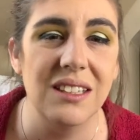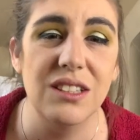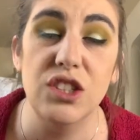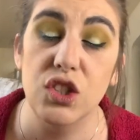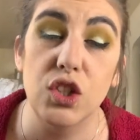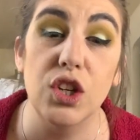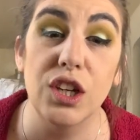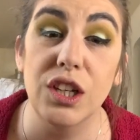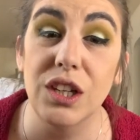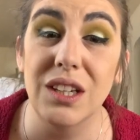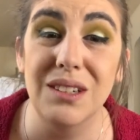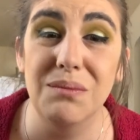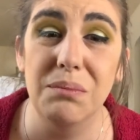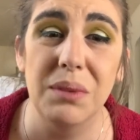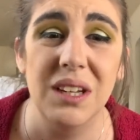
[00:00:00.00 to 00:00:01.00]
it's
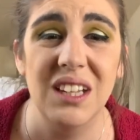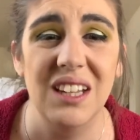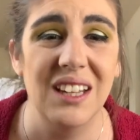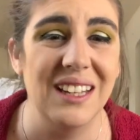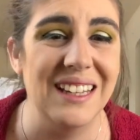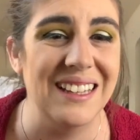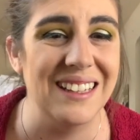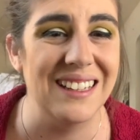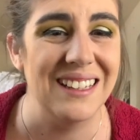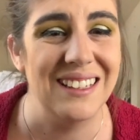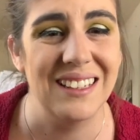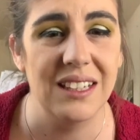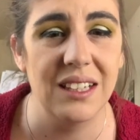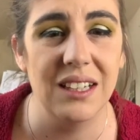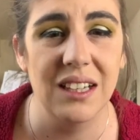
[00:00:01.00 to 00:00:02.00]
good, but
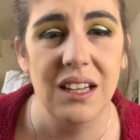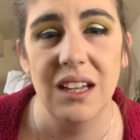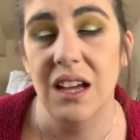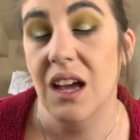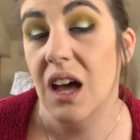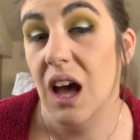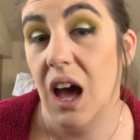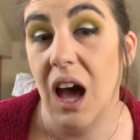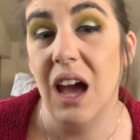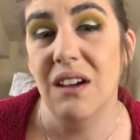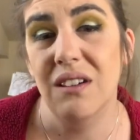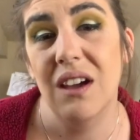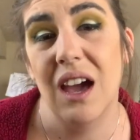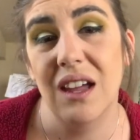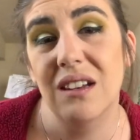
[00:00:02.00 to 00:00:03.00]

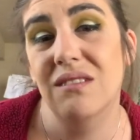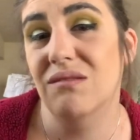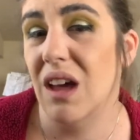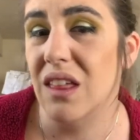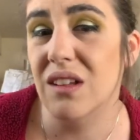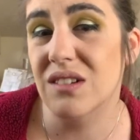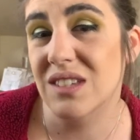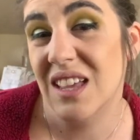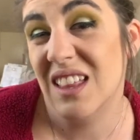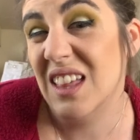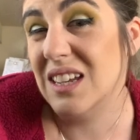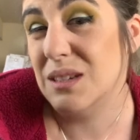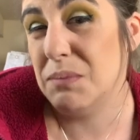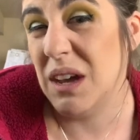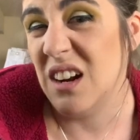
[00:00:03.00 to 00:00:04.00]
I've had others I
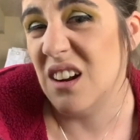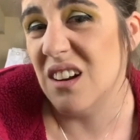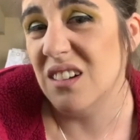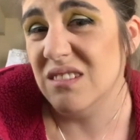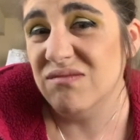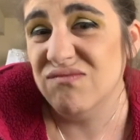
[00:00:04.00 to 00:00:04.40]
liked better.